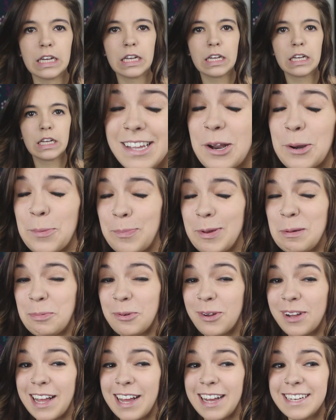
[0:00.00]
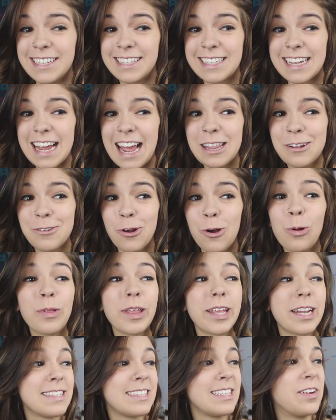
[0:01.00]
That's a lot of people, guys. Tyler
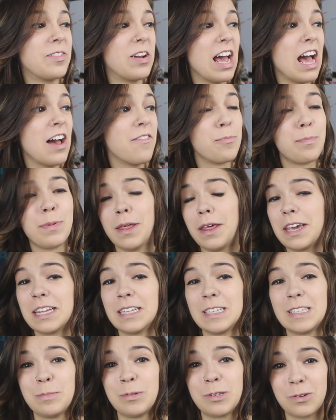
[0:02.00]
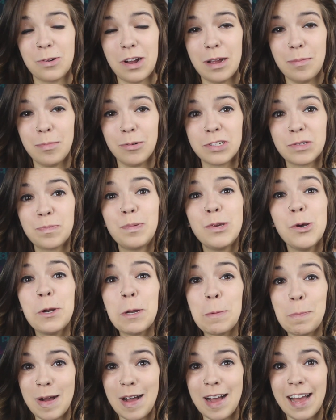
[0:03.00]
Oakley doesn't even have a billion subscribers.
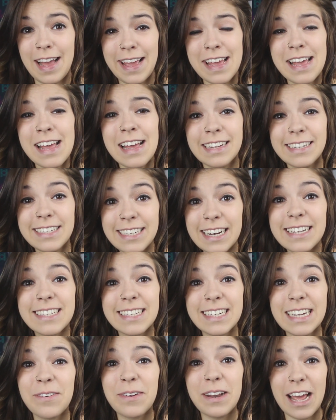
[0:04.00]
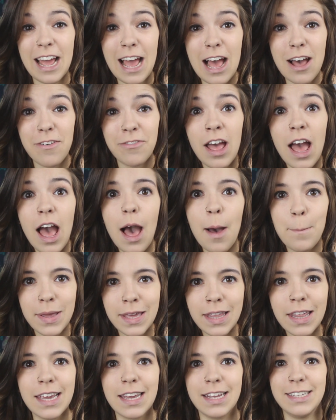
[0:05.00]
PewDiePie doesn't even have a
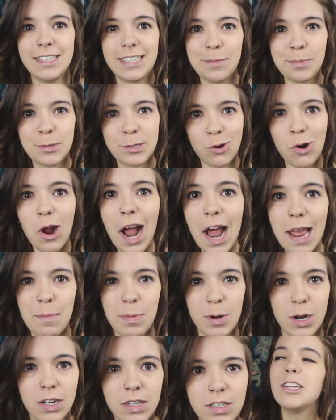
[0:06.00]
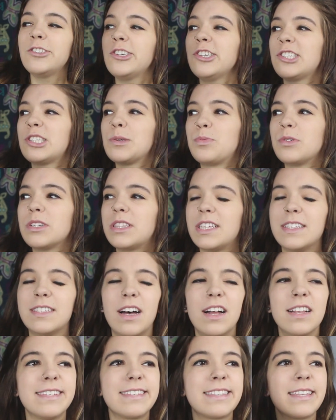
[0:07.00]
billion subscribers. Just to put
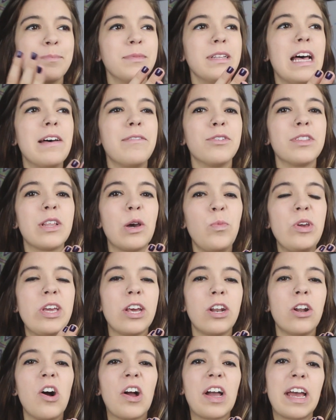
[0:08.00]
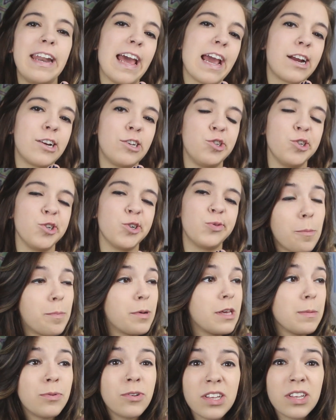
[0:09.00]
this on some level that we can all connect to. There are
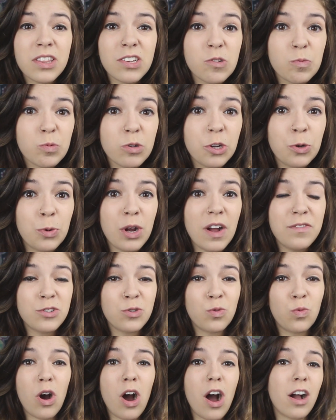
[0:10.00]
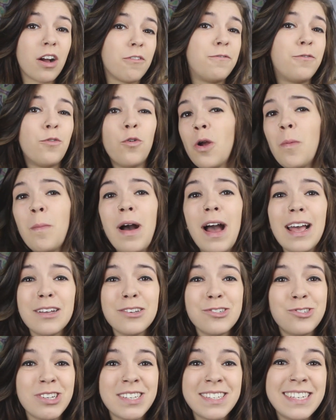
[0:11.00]
people in this world who have to walk four
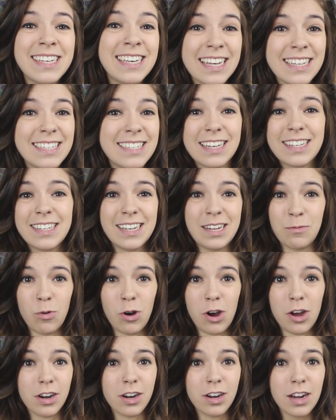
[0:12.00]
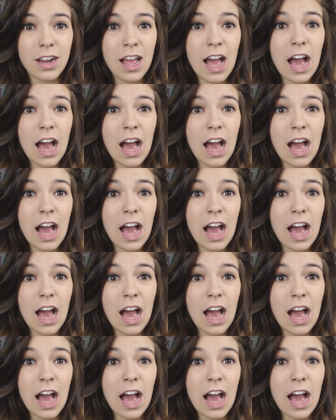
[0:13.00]
miles just to get to clean water.